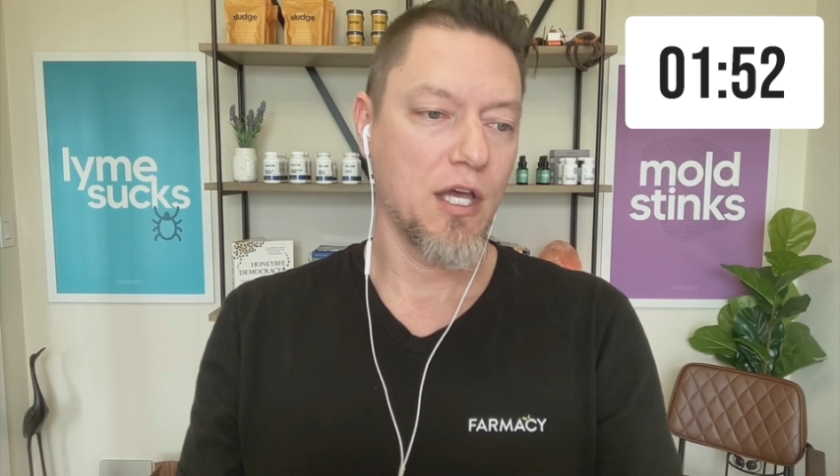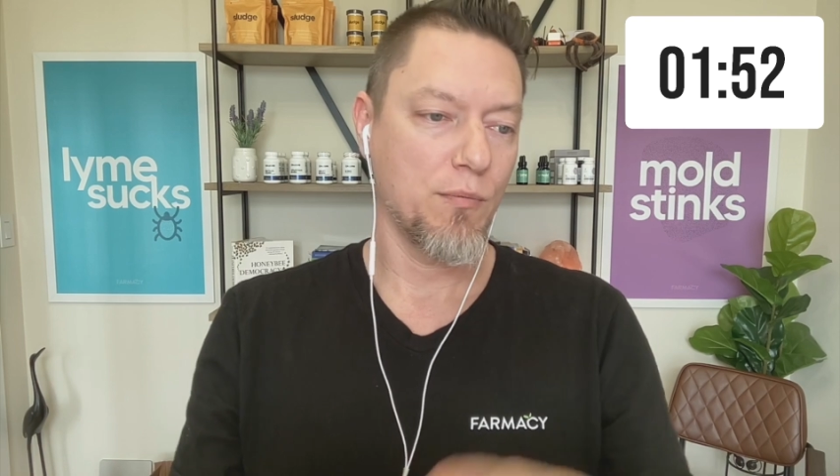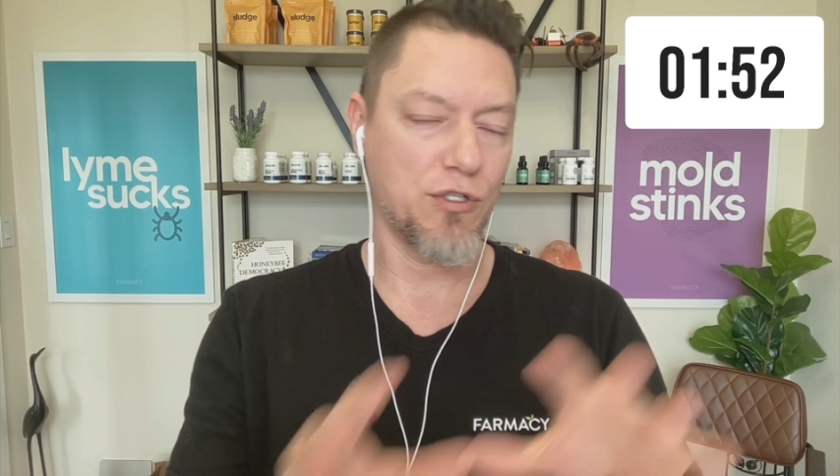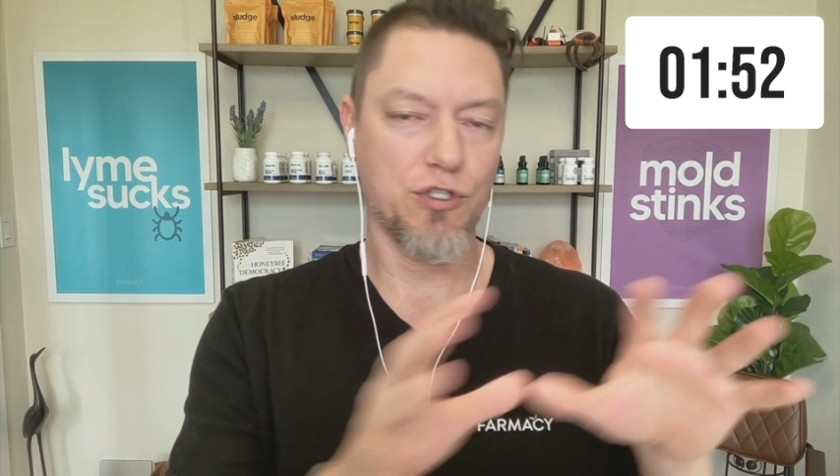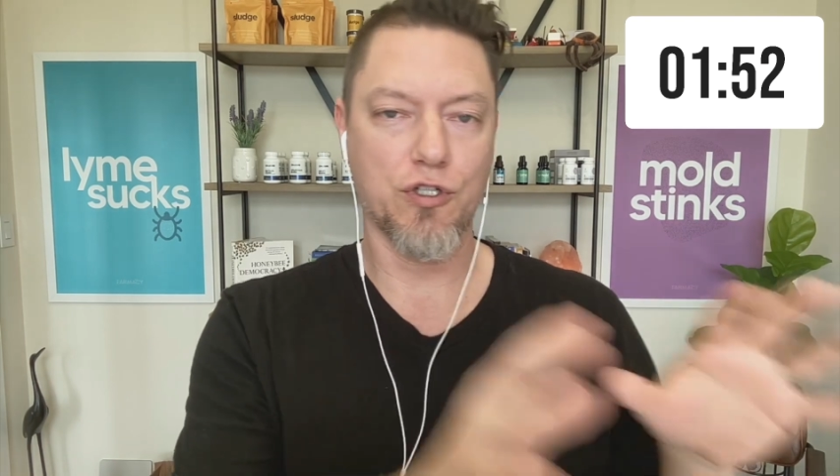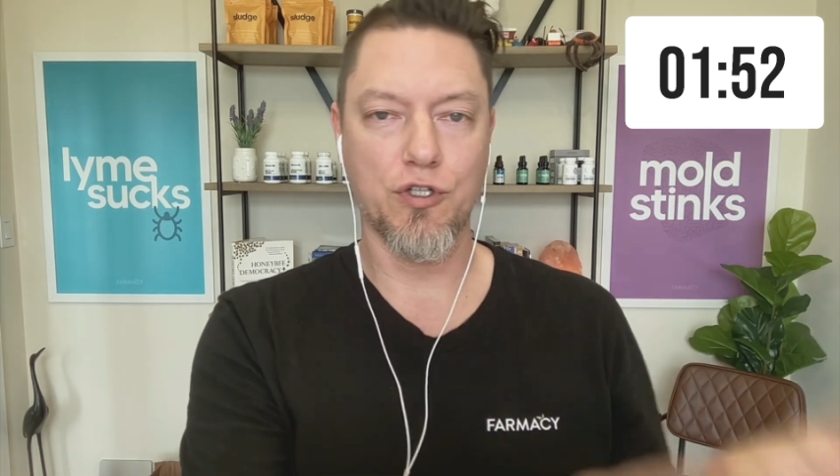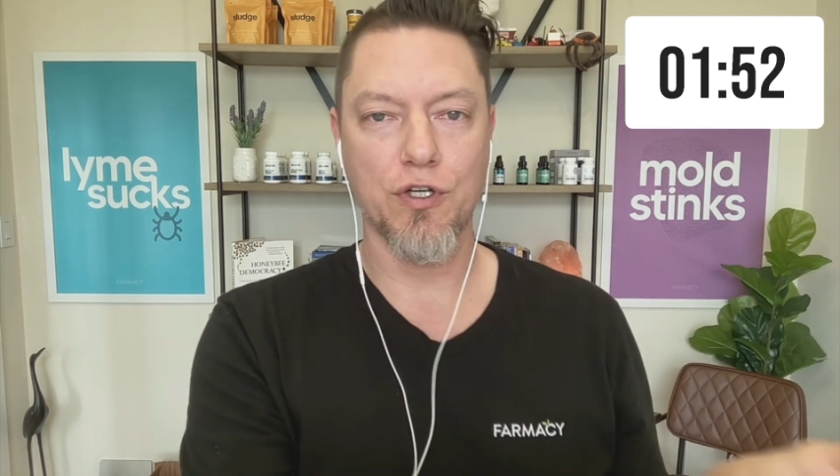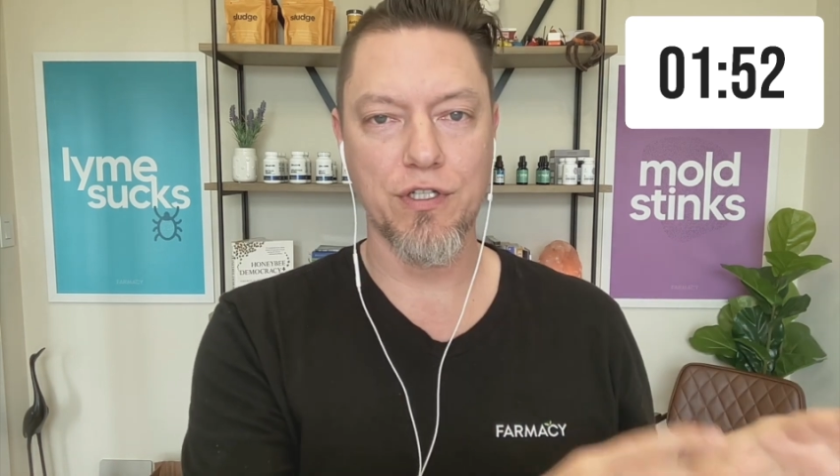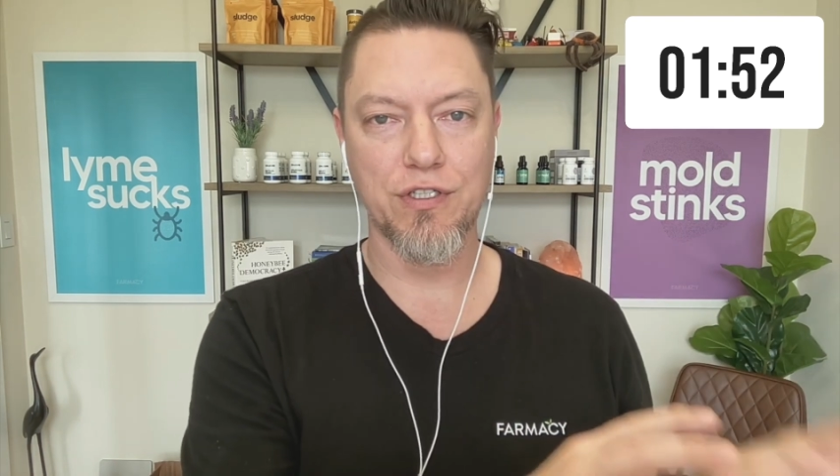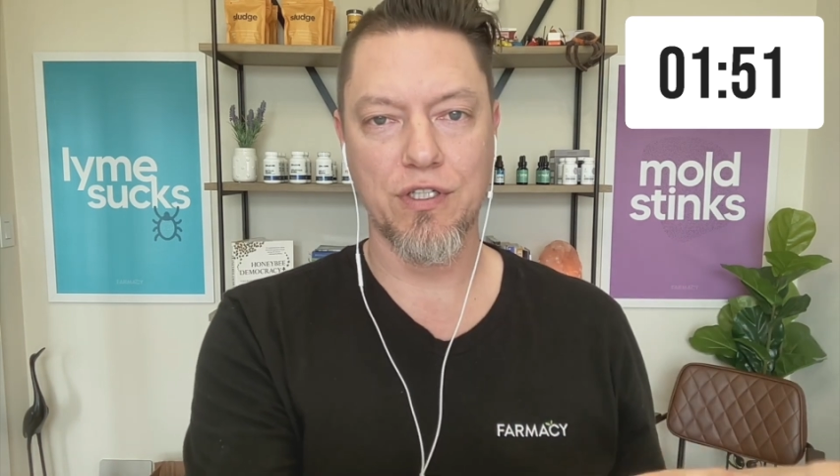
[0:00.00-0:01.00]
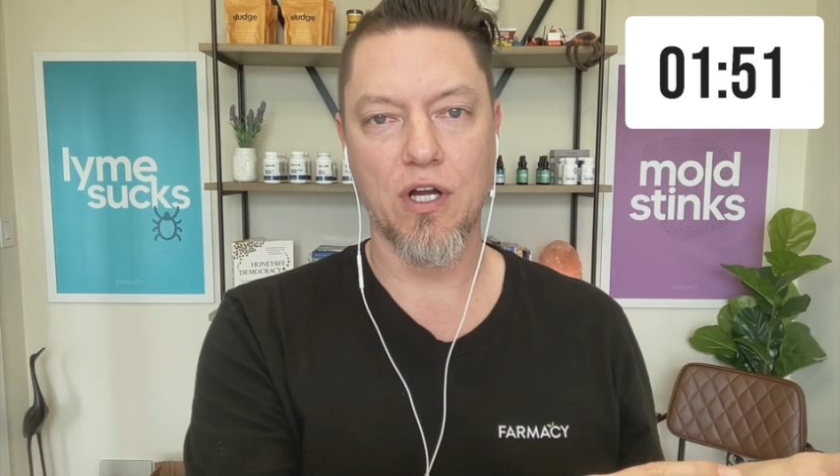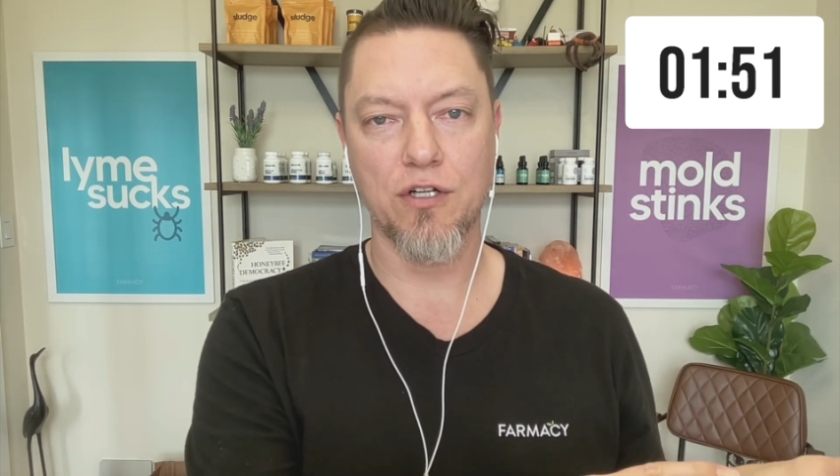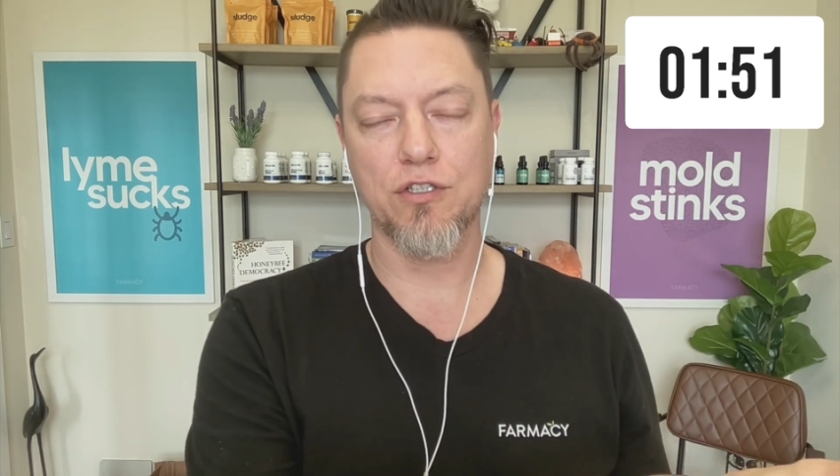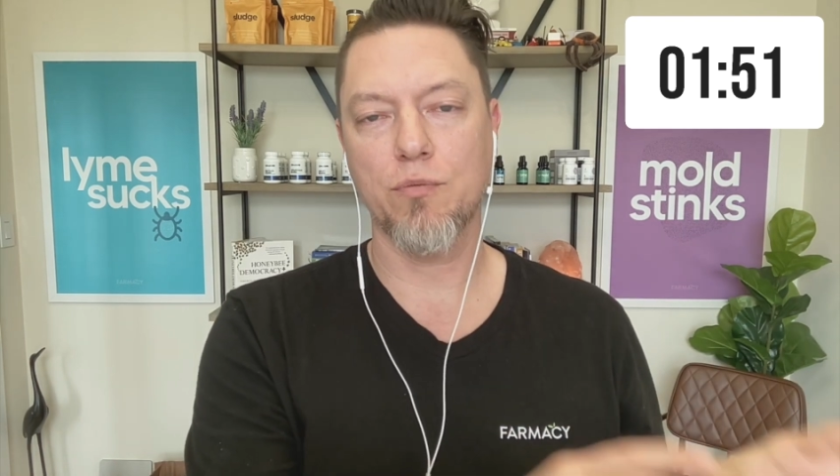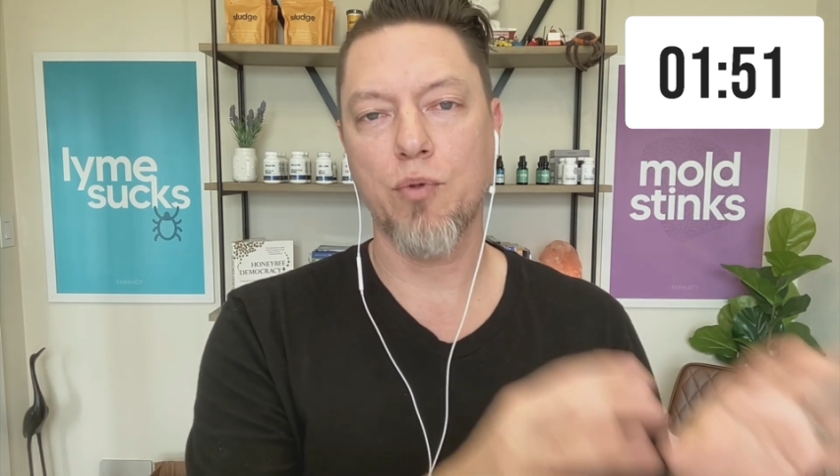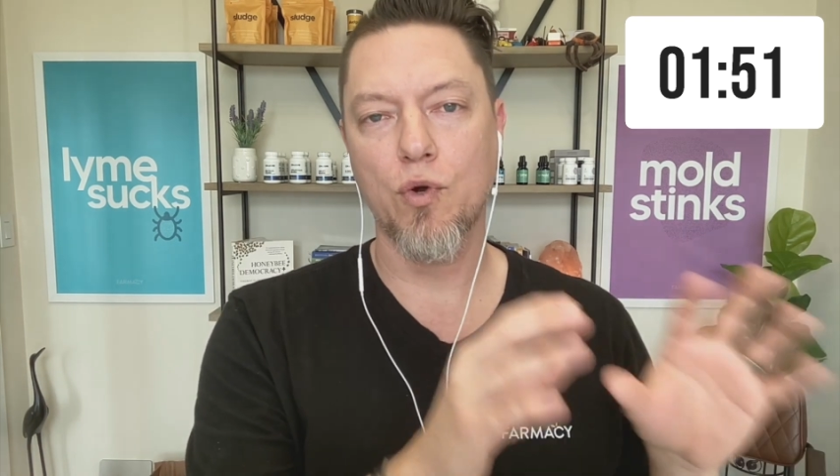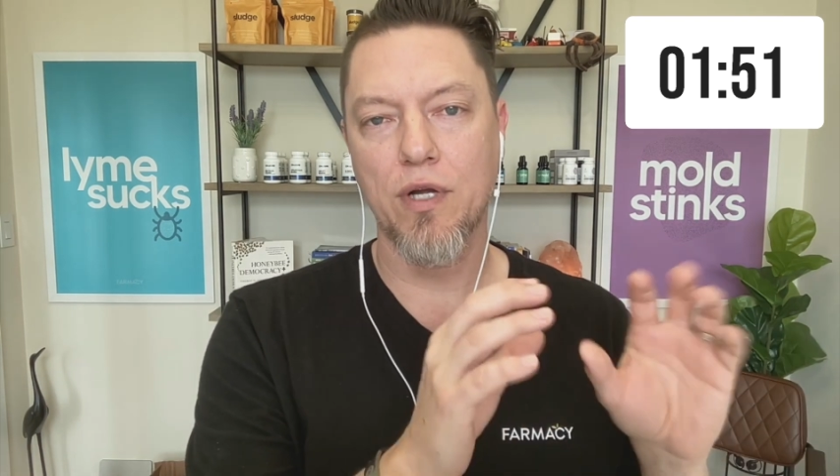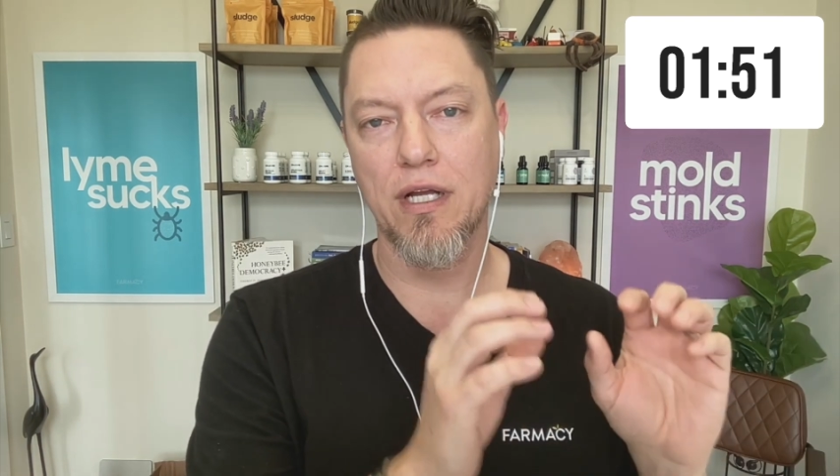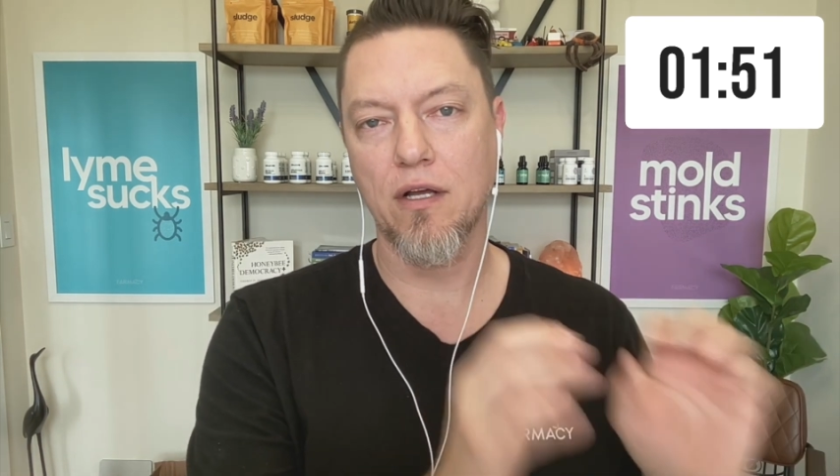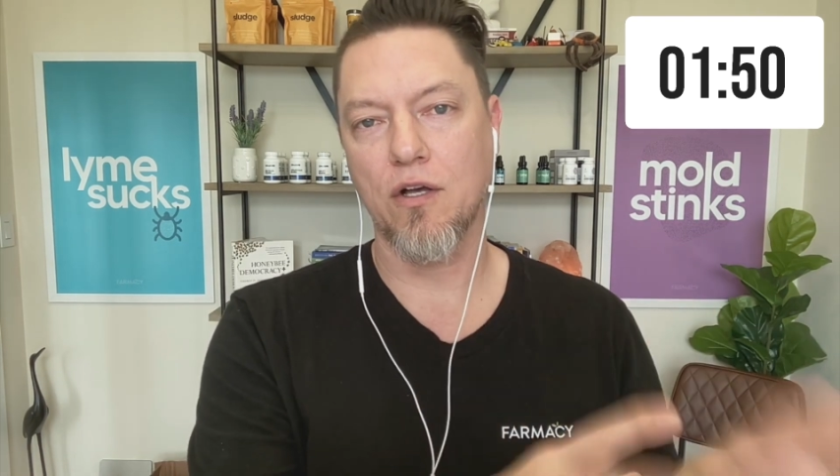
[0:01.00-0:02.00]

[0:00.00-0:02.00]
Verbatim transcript: But you're going to start supporting